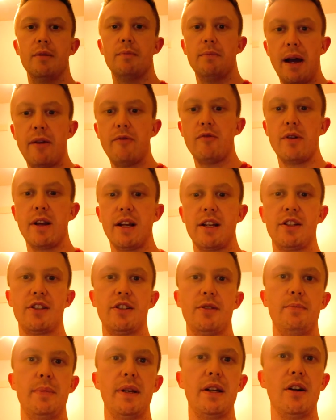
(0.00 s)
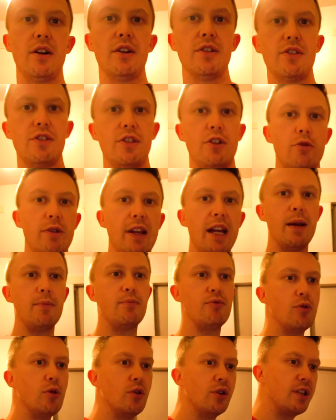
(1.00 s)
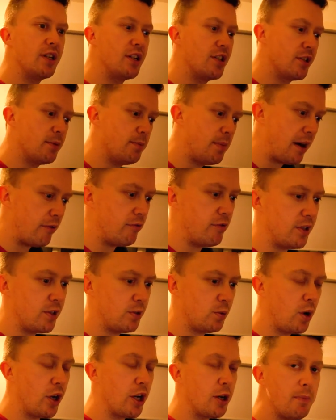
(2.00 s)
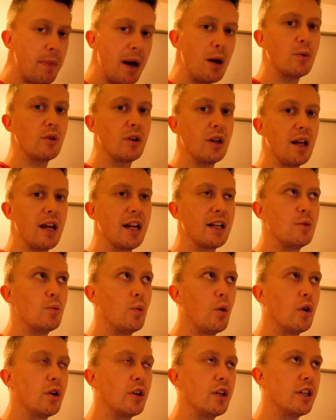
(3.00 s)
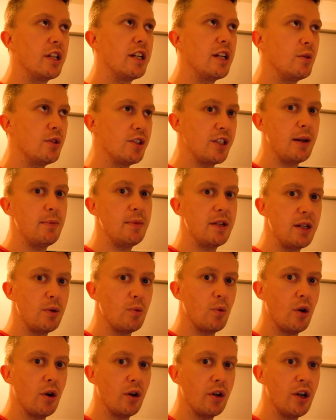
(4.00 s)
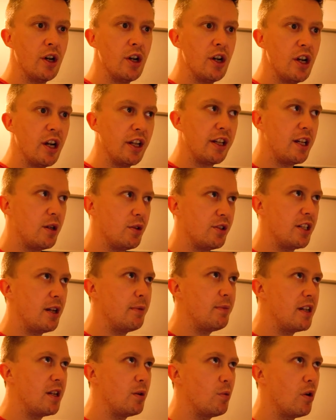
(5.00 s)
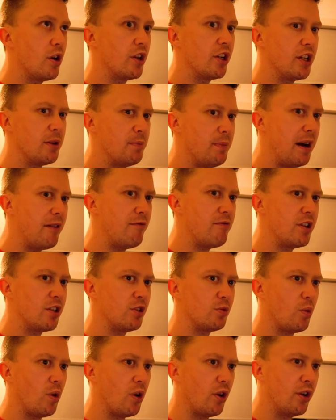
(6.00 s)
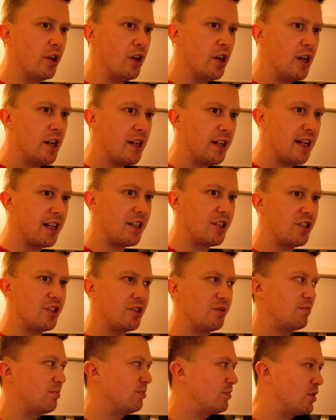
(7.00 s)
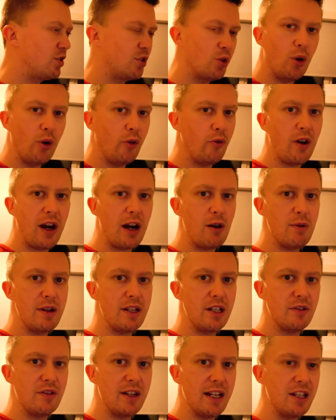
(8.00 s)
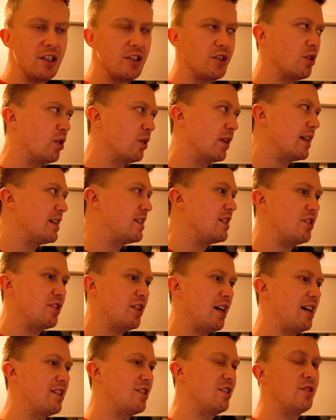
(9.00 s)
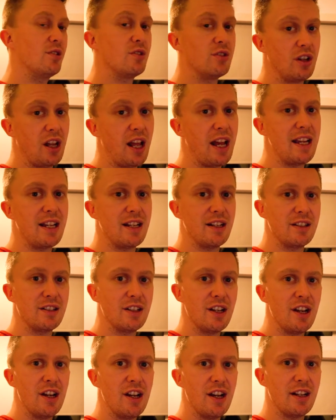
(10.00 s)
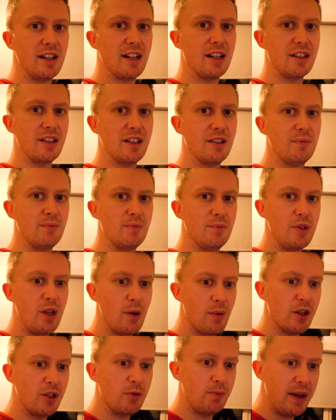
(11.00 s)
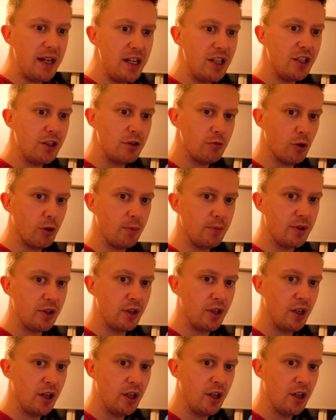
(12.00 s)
Mavericks, because Create Pro did is a Mavericks one, a Mountain Lion one, and a Yosemite one, and the Yosemite one and the Mavericks one gets so far into the install then decides it doesn't like it and that the USB's corrupt.